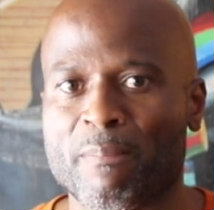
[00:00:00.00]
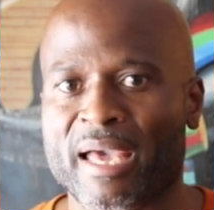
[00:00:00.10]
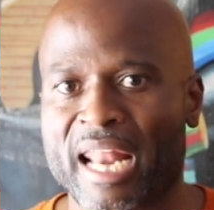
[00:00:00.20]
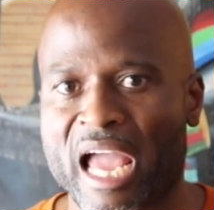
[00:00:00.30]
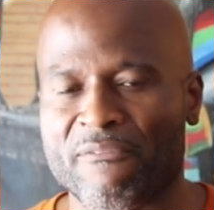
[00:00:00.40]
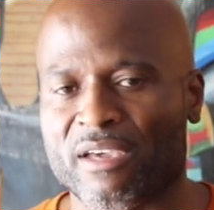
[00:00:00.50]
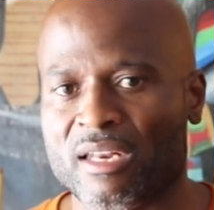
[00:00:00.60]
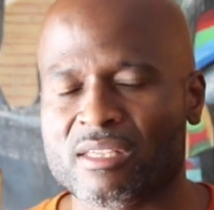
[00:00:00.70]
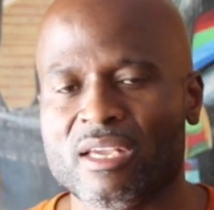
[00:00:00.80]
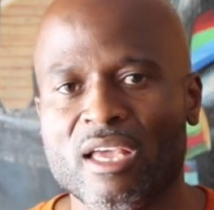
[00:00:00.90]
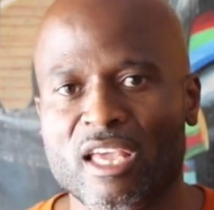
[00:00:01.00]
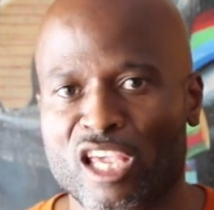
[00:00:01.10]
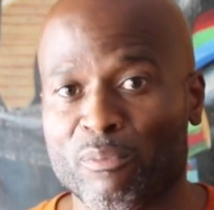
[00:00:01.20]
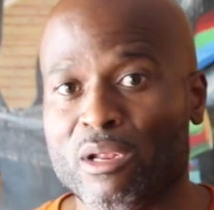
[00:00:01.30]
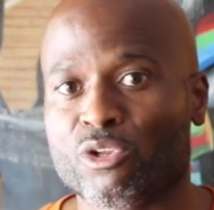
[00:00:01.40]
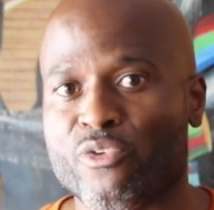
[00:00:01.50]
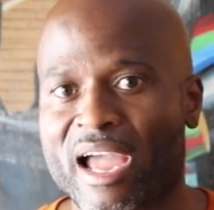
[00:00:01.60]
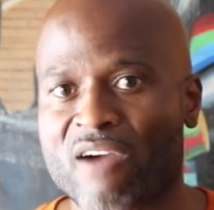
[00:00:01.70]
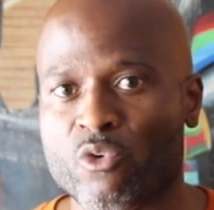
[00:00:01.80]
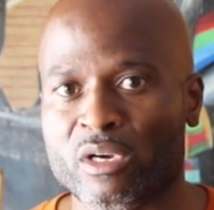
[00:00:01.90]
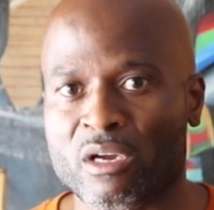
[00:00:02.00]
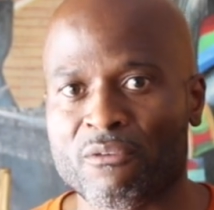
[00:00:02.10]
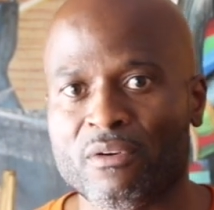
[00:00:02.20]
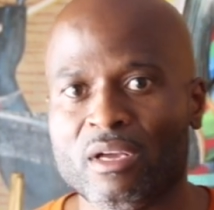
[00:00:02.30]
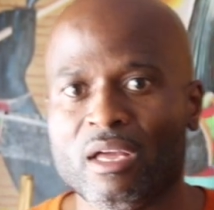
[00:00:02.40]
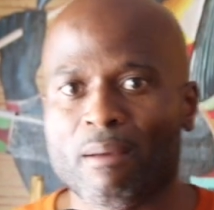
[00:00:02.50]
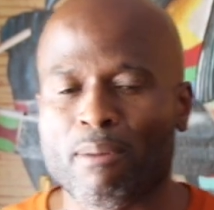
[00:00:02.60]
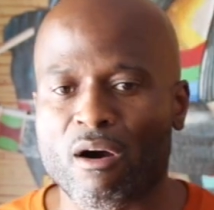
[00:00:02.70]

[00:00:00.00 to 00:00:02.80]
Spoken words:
Pan-Africanist is we don't travel enough.